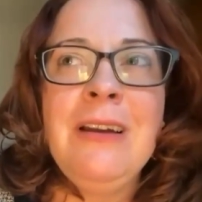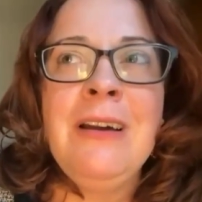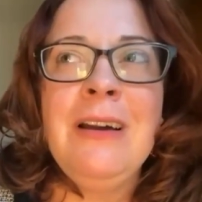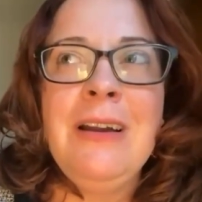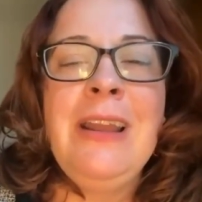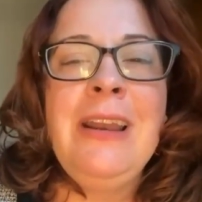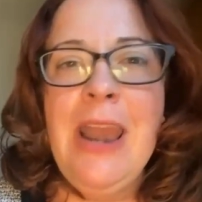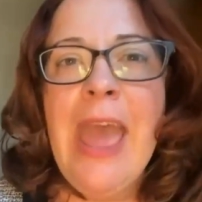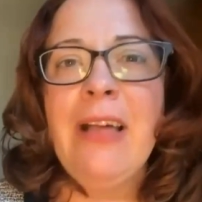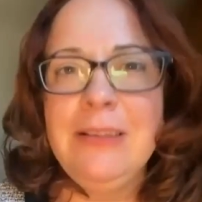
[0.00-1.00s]
an
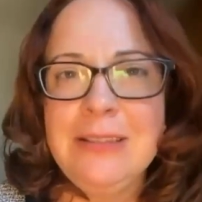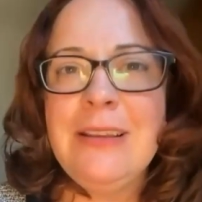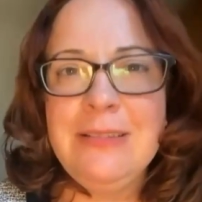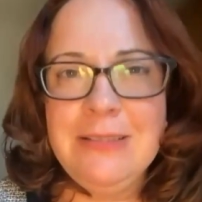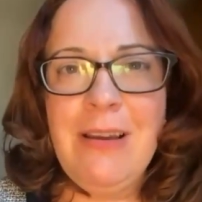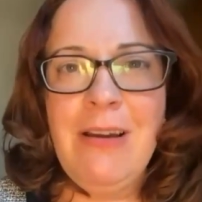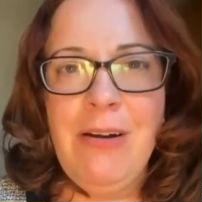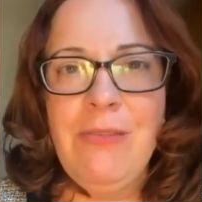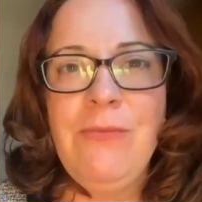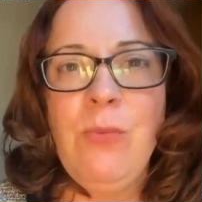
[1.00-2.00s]
analysis
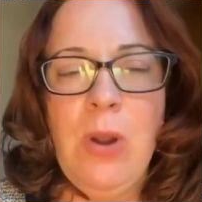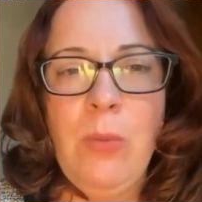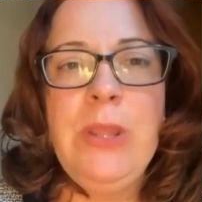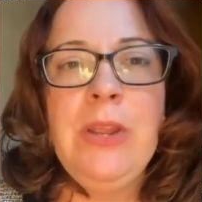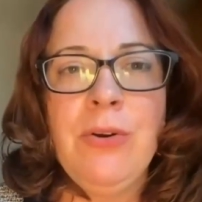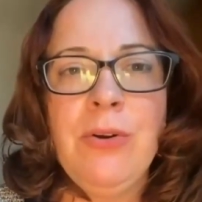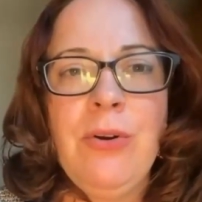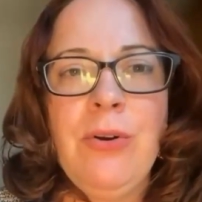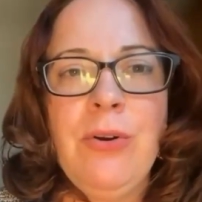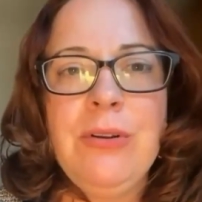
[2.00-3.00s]
of what we
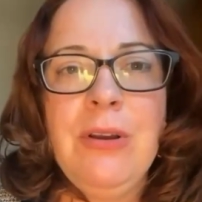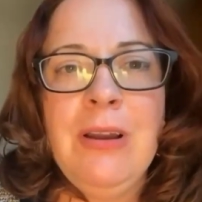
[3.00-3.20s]
heard.